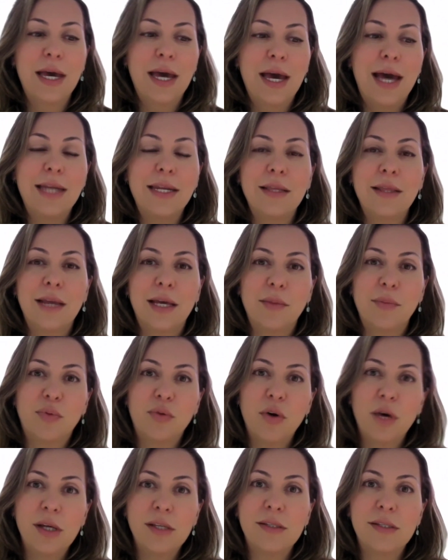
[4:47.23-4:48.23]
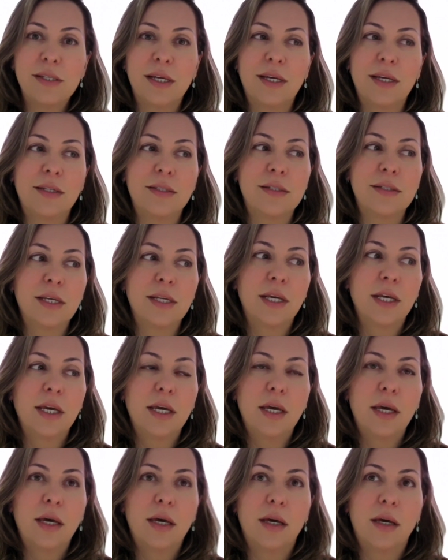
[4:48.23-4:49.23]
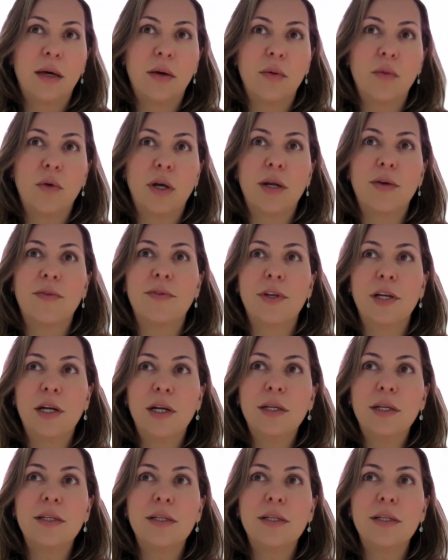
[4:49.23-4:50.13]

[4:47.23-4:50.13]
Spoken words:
And in that process, what I've learned